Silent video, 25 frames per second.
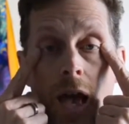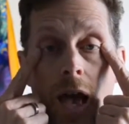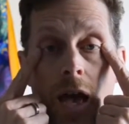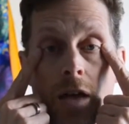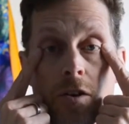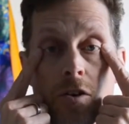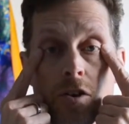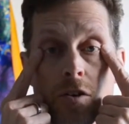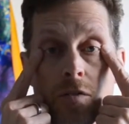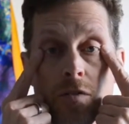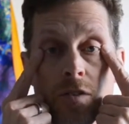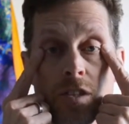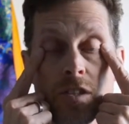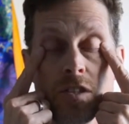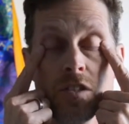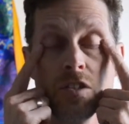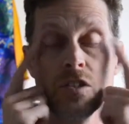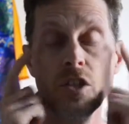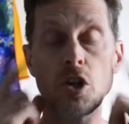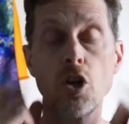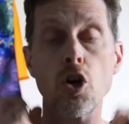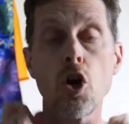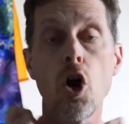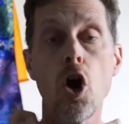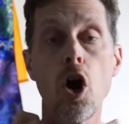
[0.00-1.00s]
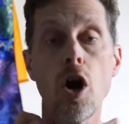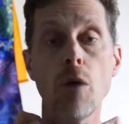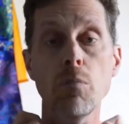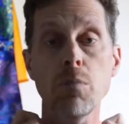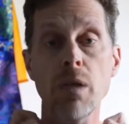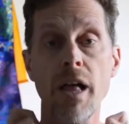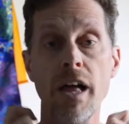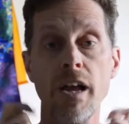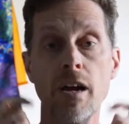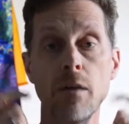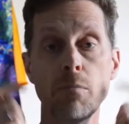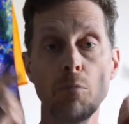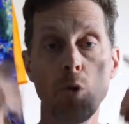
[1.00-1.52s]
And this is a
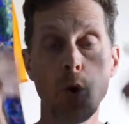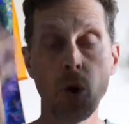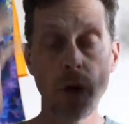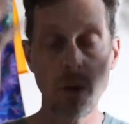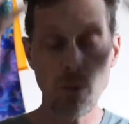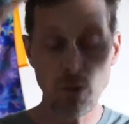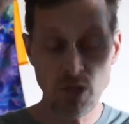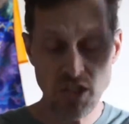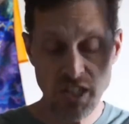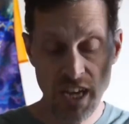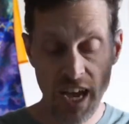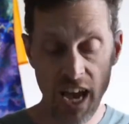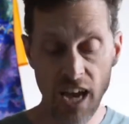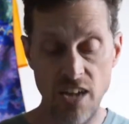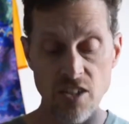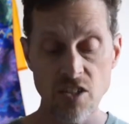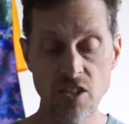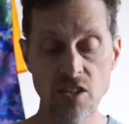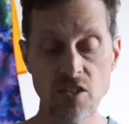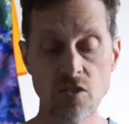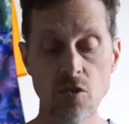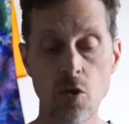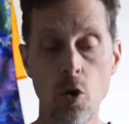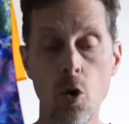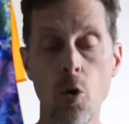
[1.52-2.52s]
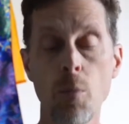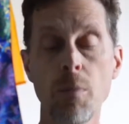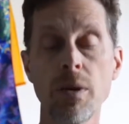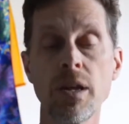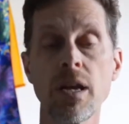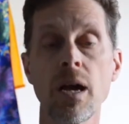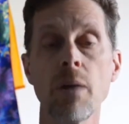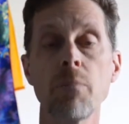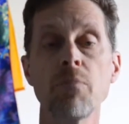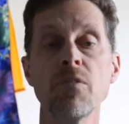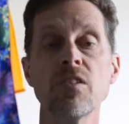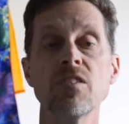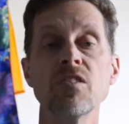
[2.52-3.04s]
gallbladder point, which actually is
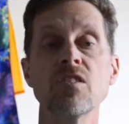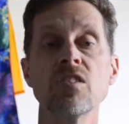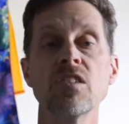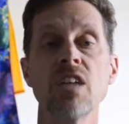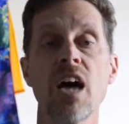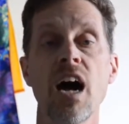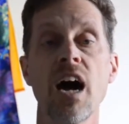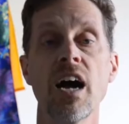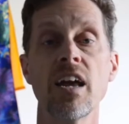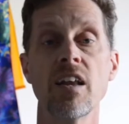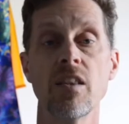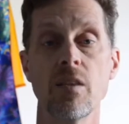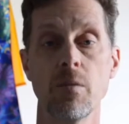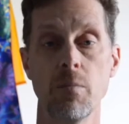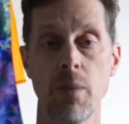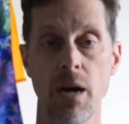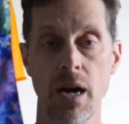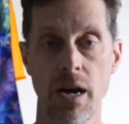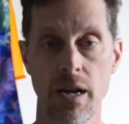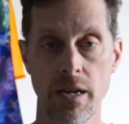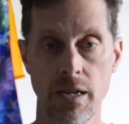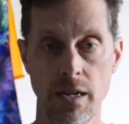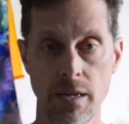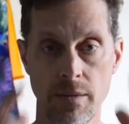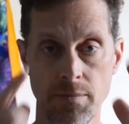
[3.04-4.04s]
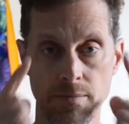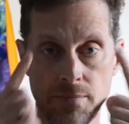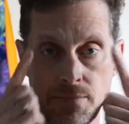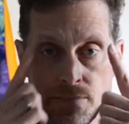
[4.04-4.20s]
opening up the side of the body.